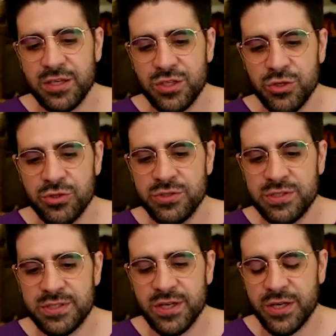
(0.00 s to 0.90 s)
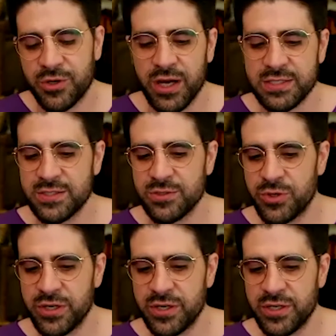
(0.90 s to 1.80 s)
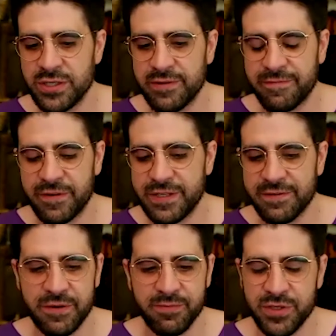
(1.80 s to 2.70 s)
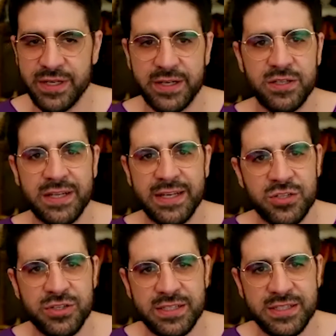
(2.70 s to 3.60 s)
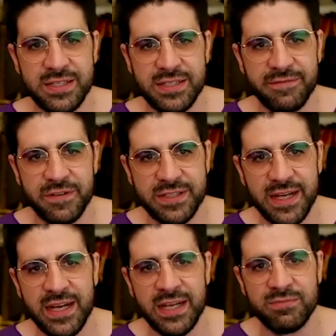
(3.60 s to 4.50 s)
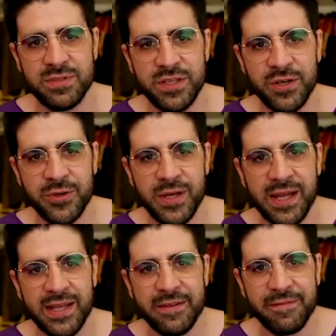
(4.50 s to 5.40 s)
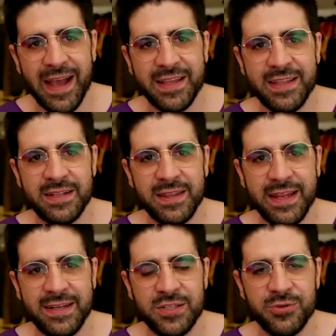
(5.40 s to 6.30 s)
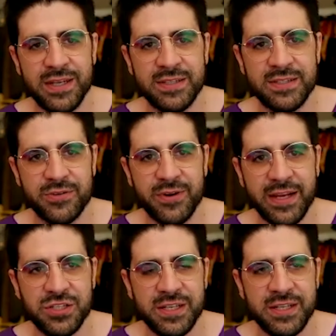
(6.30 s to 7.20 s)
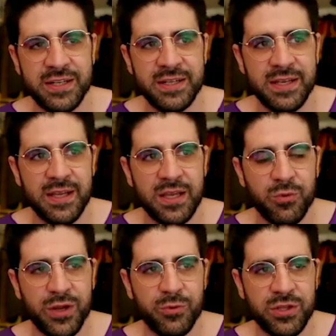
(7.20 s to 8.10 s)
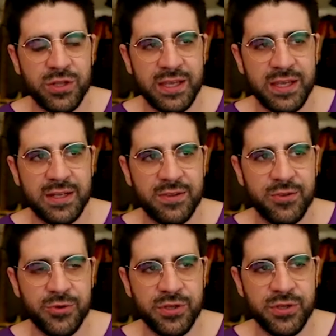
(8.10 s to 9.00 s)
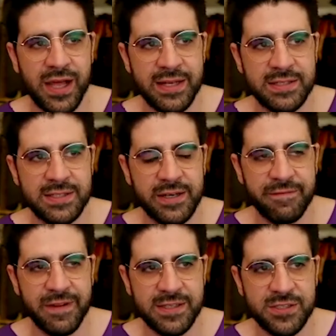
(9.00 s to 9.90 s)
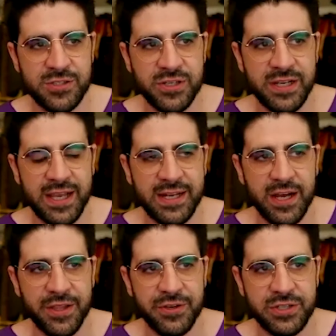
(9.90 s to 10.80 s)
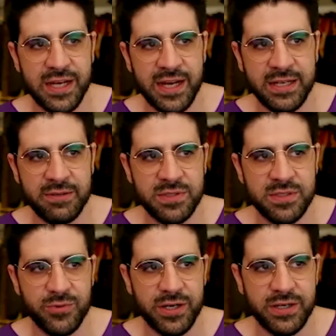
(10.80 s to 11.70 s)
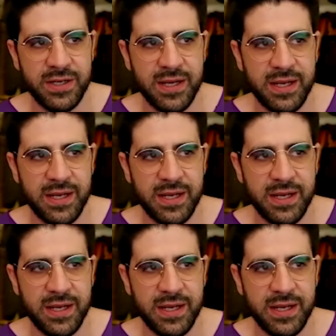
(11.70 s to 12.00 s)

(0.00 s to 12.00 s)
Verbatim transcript: used across the world for different political interests at different times. So the fact that it led to an insurrection, when we look at it through the lens of history and other times where